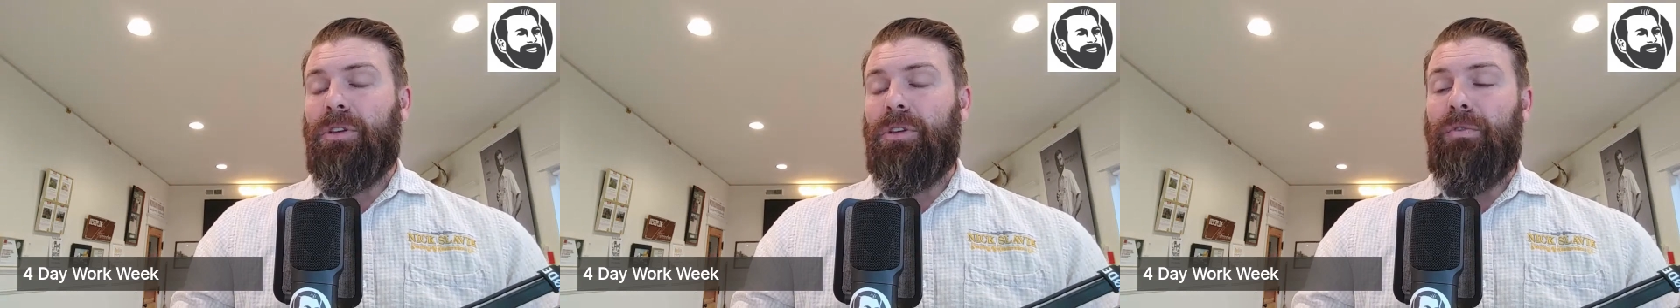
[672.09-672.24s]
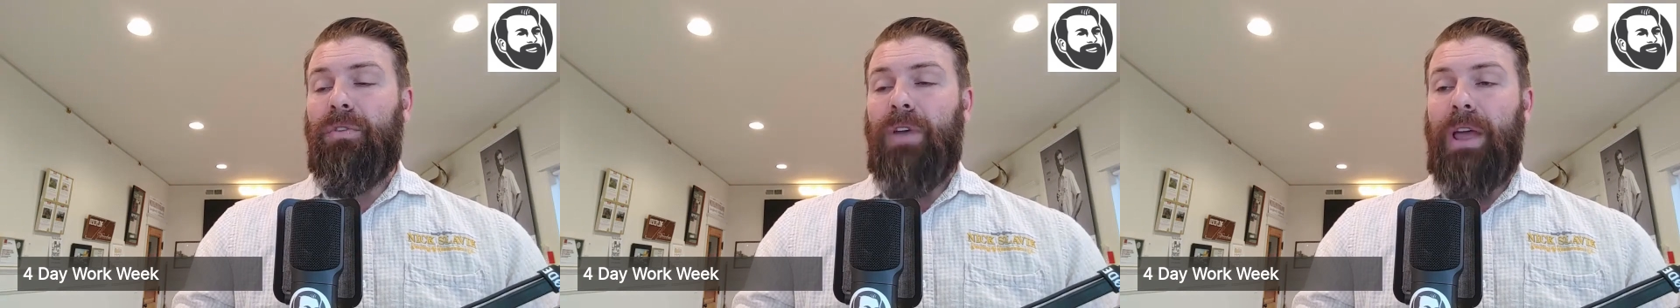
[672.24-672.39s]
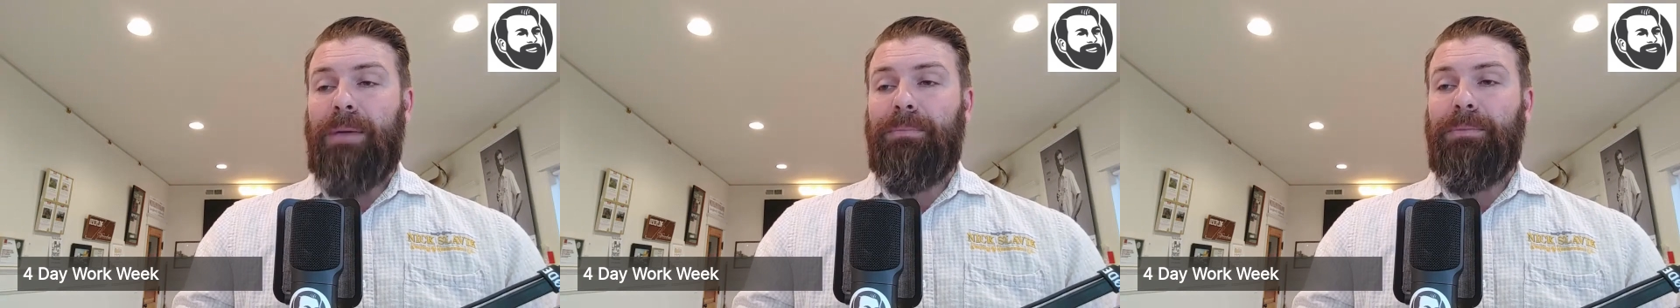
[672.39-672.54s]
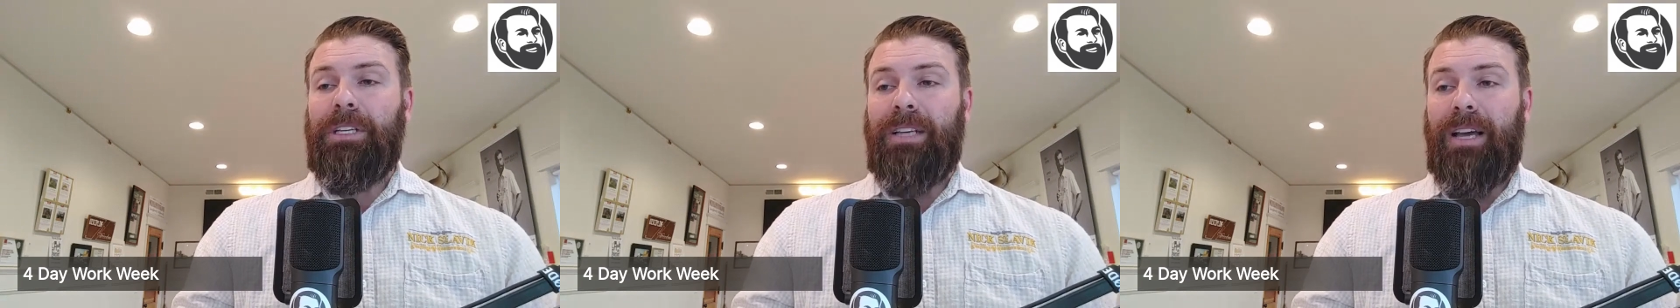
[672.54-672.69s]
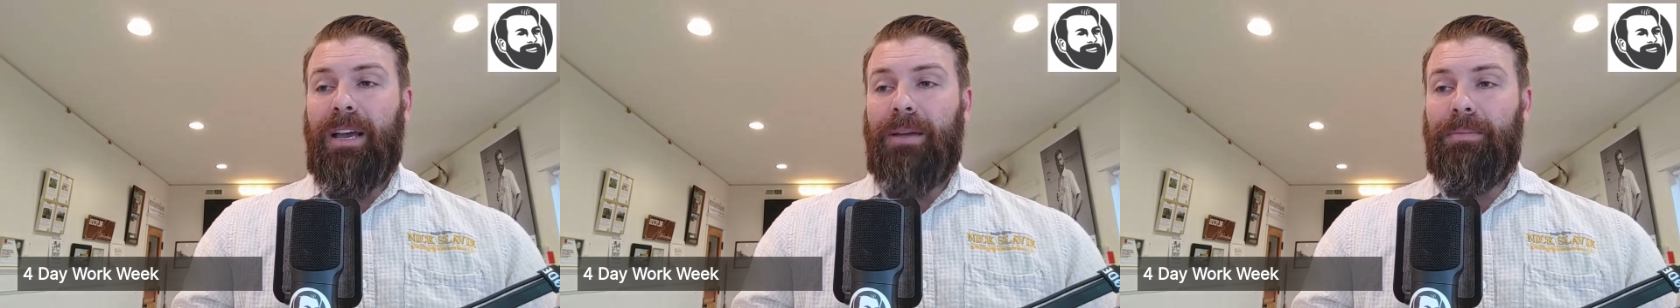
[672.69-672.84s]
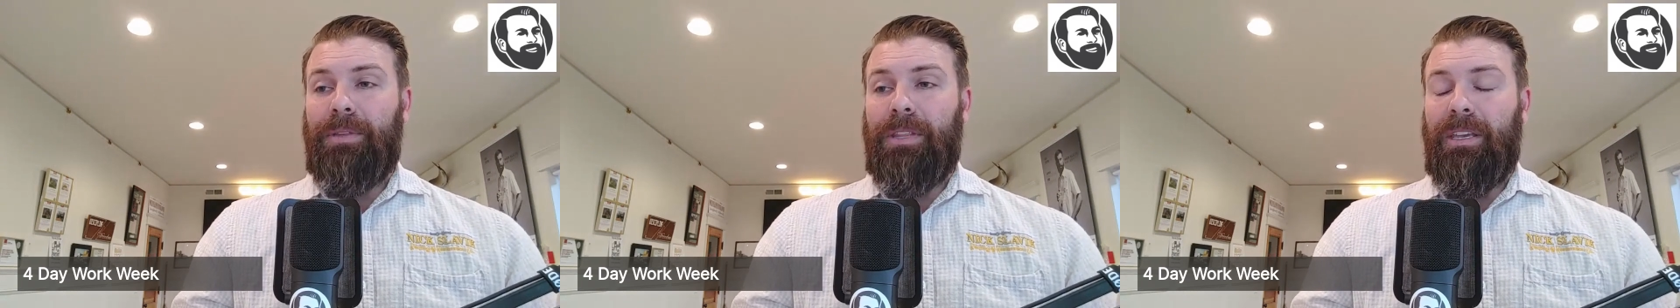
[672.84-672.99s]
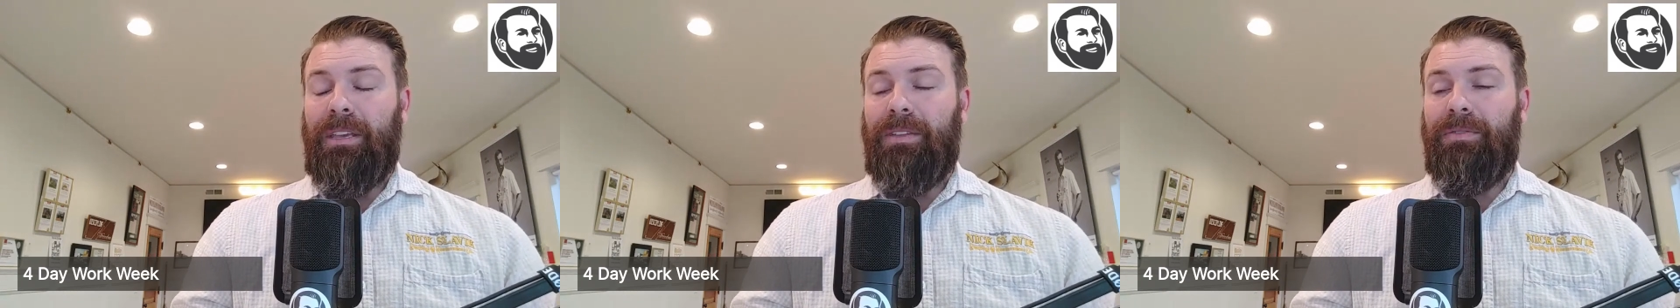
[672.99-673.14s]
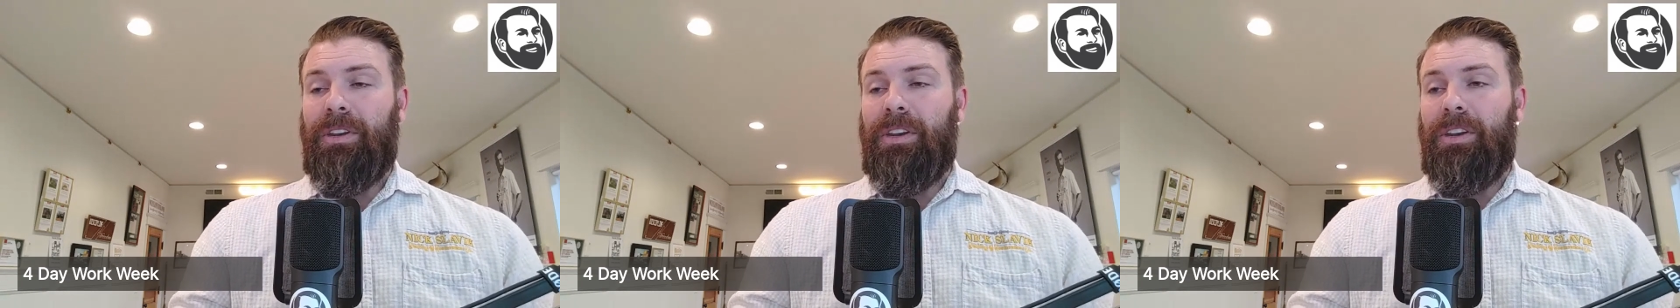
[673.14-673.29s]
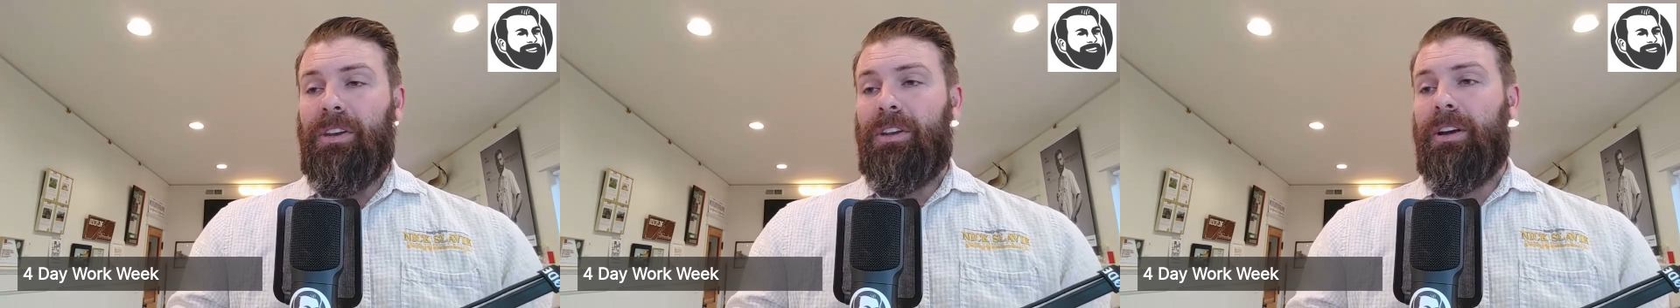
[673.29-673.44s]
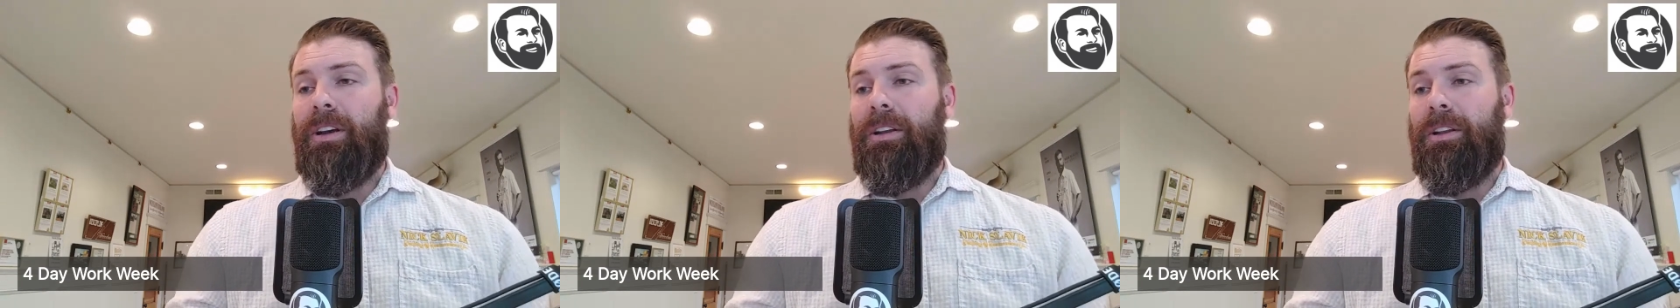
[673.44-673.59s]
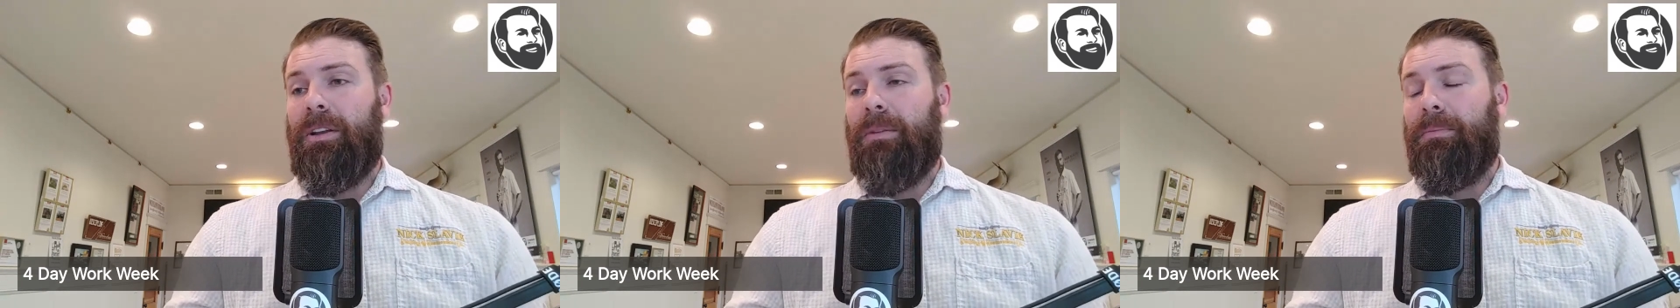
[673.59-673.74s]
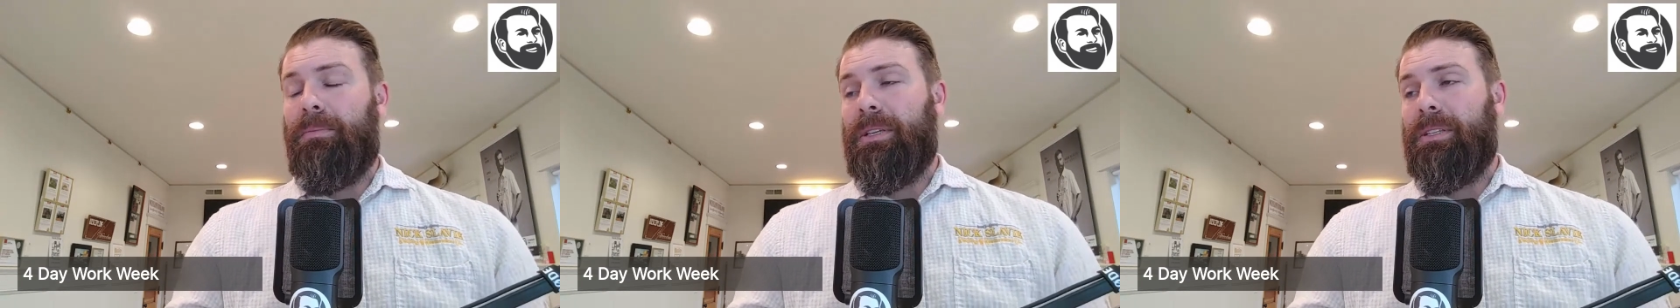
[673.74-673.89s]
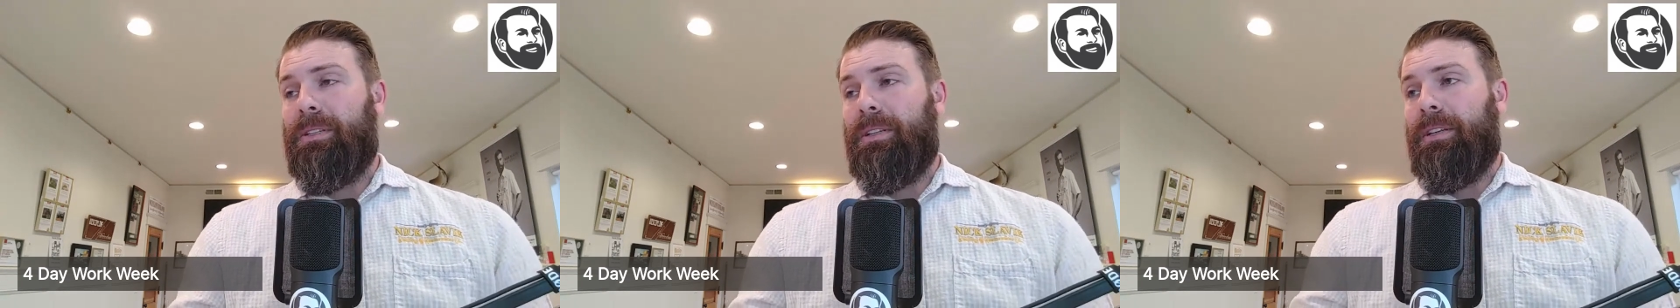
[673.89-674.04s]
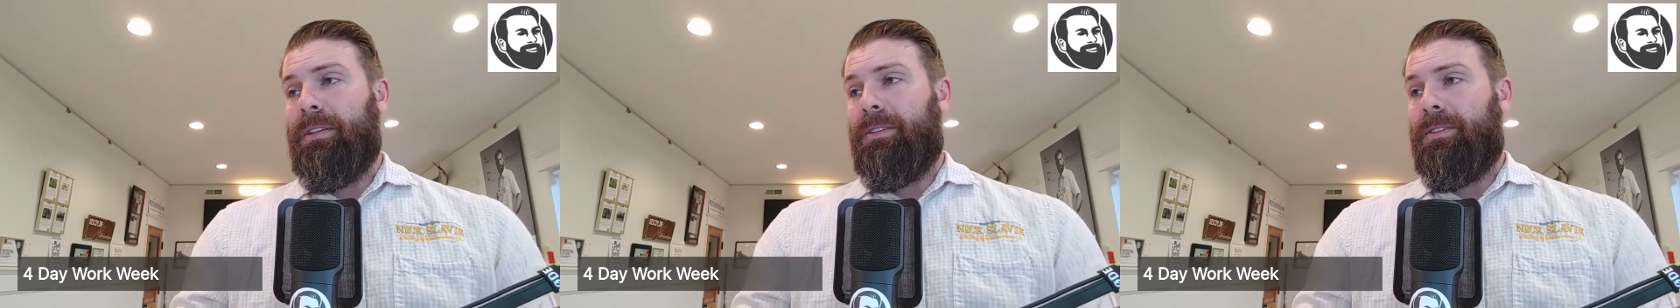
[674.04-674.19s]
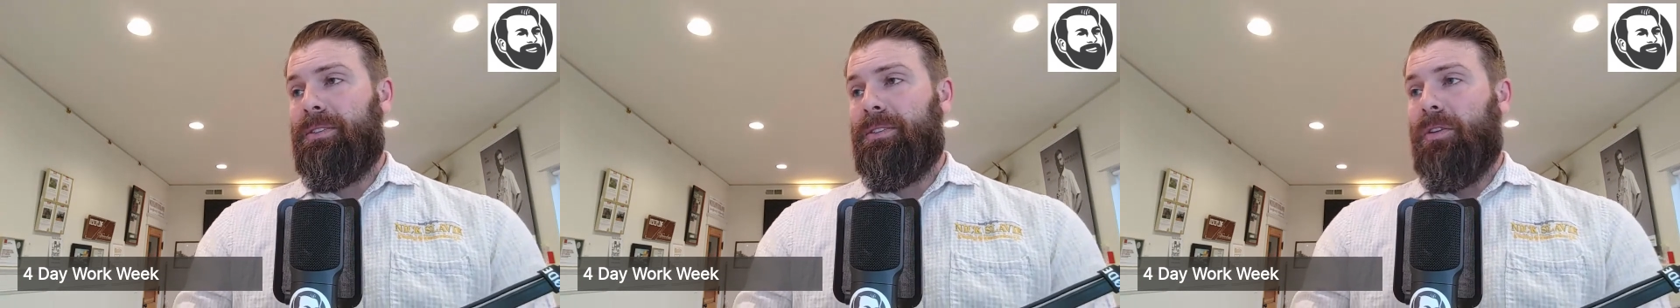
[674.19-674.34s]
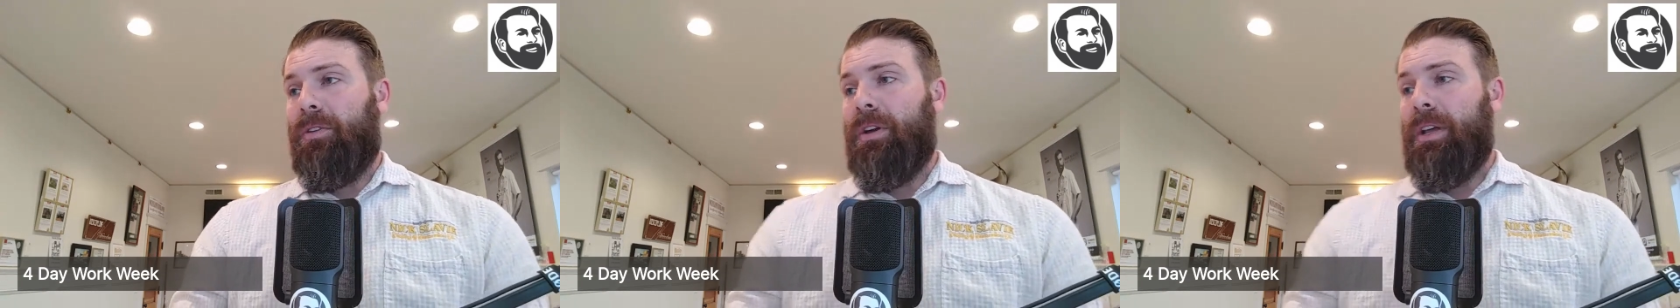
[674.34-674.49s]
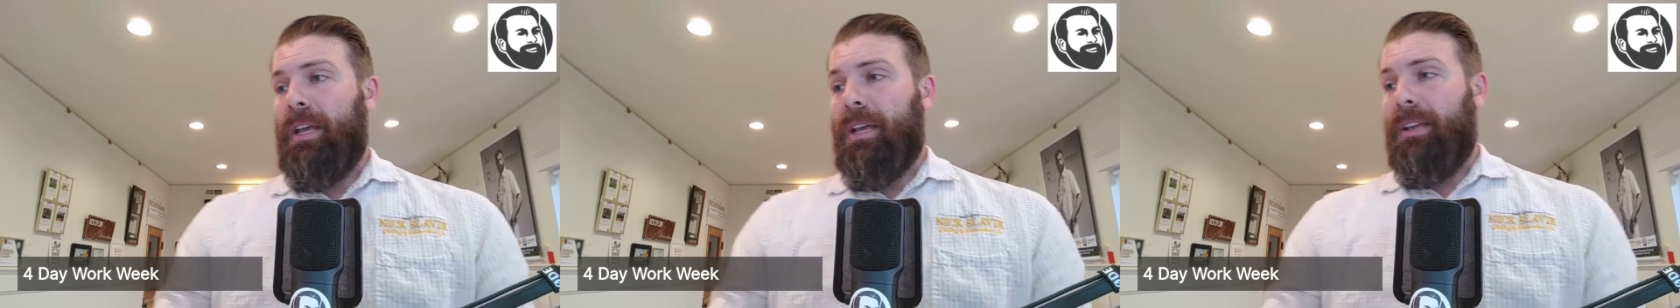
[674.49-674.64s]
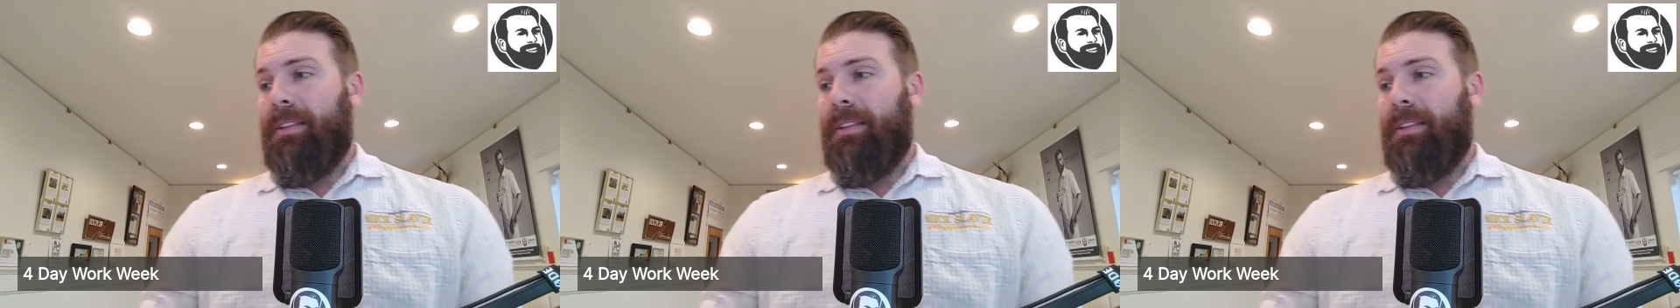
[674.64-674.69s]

their family time in the evening to cut into business so